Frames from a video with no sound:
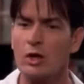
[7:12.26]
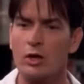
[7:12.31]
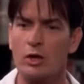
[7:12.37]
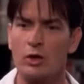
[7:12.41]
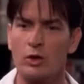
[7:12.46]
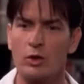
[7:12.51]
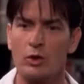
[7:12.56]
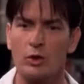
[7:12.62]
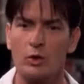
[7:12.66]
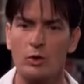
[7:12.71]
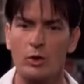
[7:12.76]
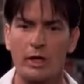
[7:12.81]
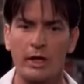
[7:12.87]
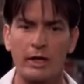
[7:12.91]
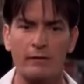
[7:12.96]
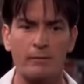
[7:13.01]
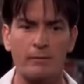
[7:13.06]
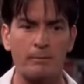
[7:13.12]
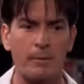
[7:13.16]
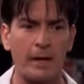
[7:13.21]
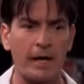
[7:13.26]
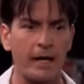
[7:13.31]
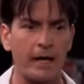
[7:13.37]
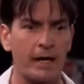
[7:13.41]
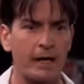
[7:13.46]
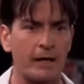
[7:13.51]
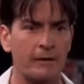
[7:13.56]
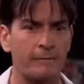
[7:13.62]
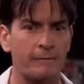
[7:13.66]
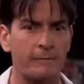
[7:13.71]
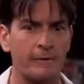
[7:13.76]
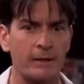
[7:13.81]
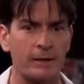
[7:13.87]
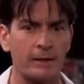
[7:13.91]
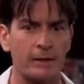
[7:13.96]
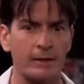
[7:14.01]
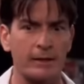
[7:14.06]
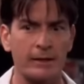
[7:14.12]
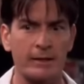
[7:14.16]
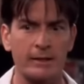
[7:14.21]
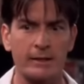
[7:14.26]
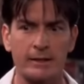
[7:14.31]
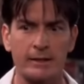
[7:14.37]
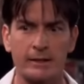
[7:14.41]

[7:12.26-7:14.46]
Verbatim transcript: Oh, I have a bad feeling.